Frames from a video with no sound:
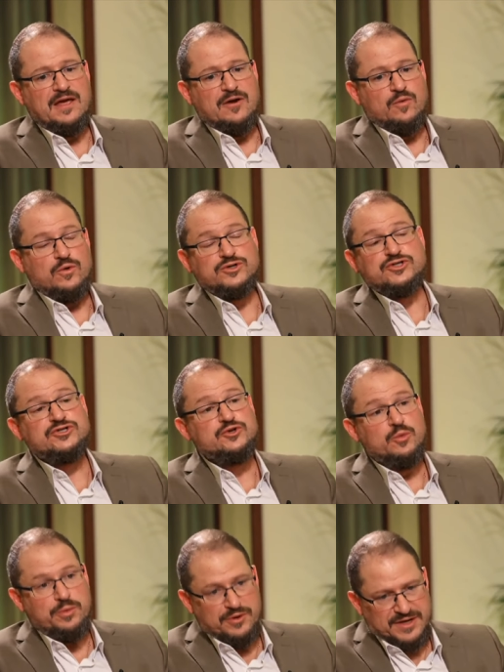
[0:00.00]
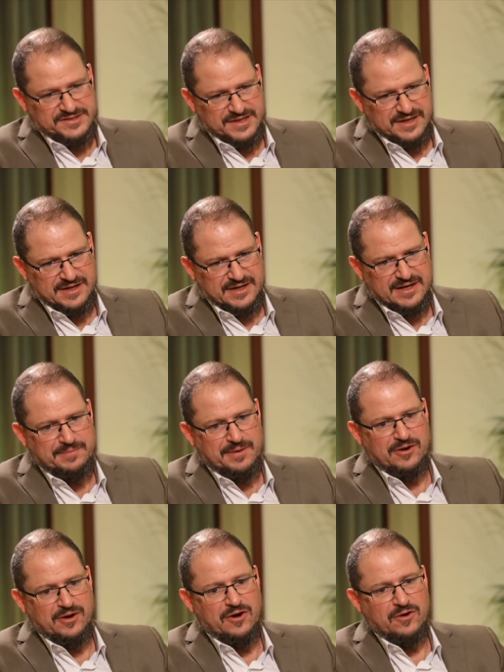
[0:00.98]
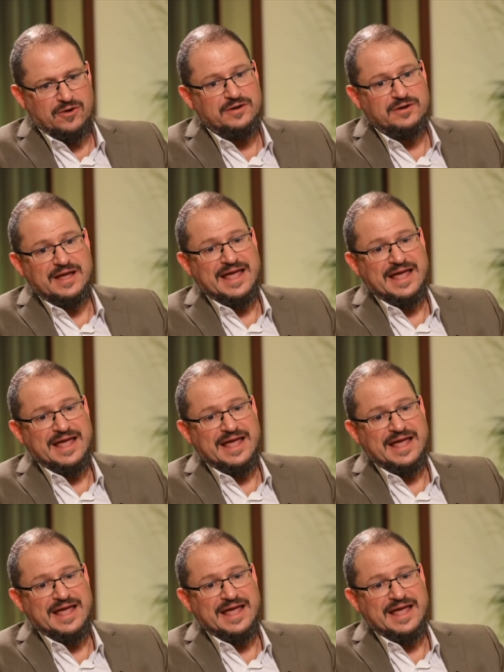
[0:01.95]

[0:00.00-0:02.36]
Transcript: We're super excited about our